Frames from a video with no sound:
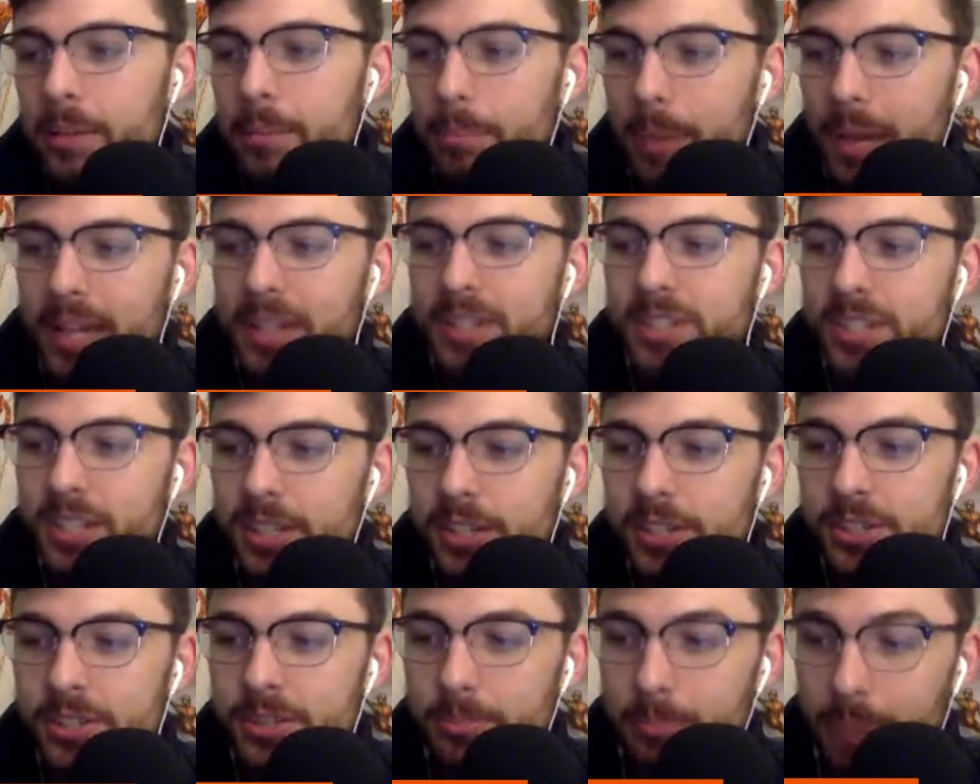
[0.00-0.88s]
makes
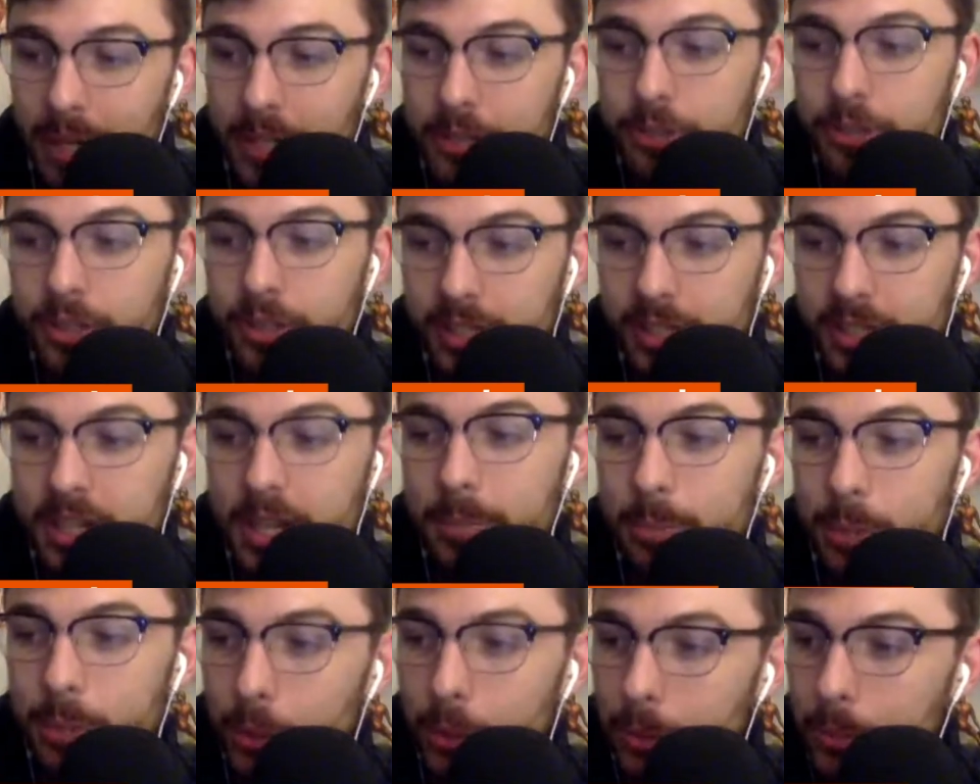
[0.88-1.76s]
his major league
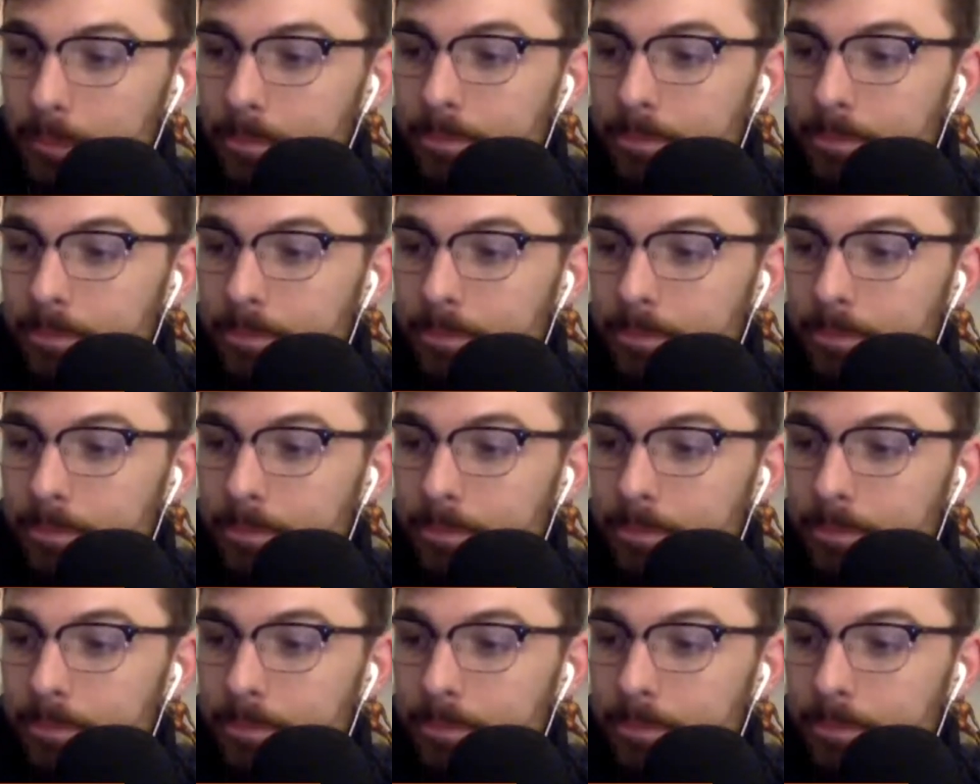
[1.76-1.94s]
debut.